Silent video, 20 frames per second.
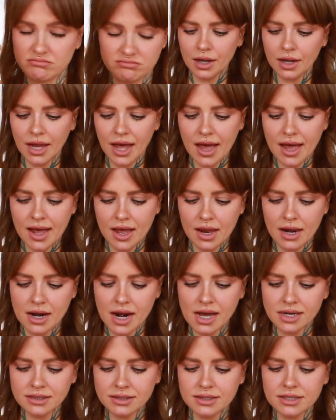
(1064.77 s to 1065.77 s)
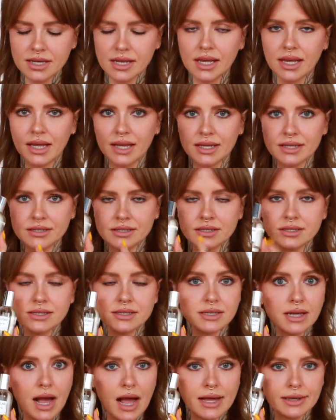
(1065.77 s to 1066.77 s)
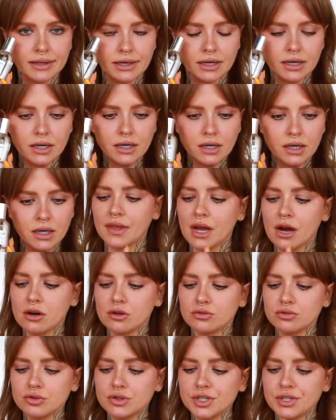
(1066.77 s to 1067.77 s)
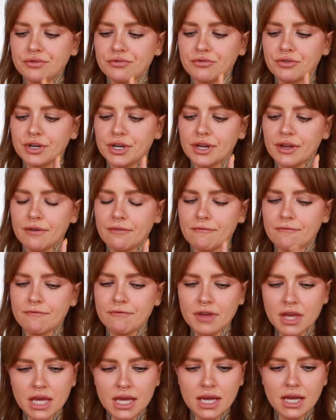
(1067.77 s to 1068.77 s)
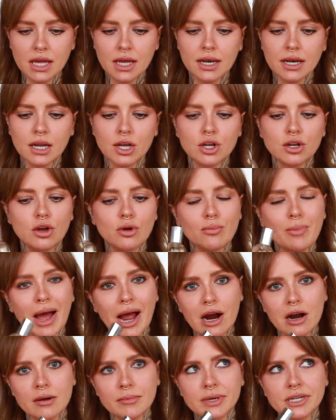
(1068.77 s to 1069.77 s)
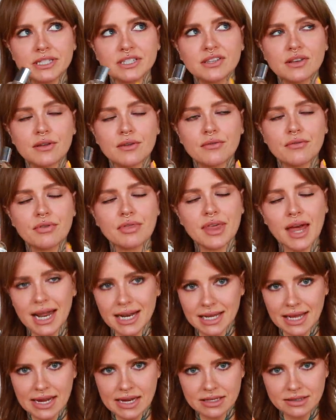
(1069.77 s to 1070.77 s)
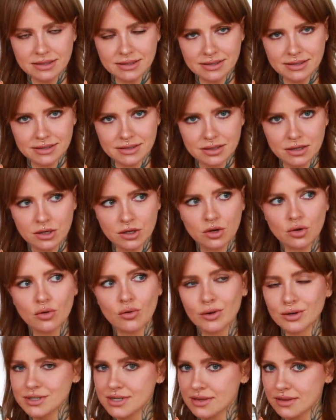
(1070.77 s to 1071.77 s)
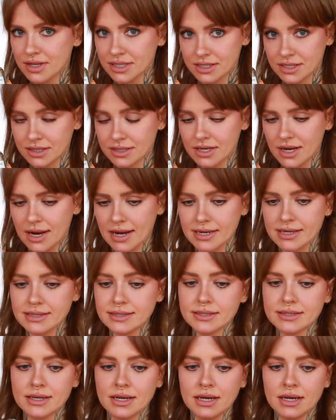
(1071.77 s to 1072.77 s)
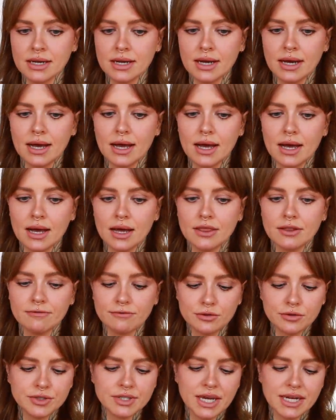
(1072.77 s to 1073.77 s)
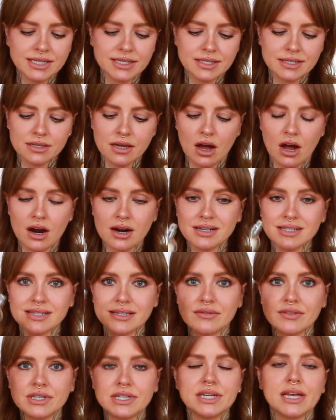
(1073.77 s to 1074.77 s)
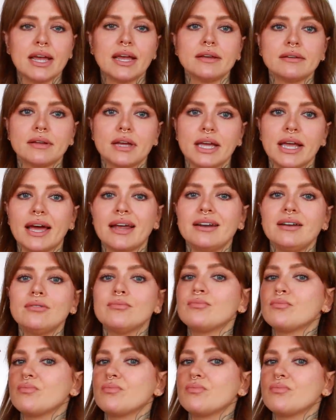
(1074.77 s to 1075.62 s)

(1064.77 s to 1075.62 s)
Okay, next is Skylar. They are cruelty-free, vegan, no parabens, phthalates, or synthetic dyes. Uh, the full sizes are 78 again.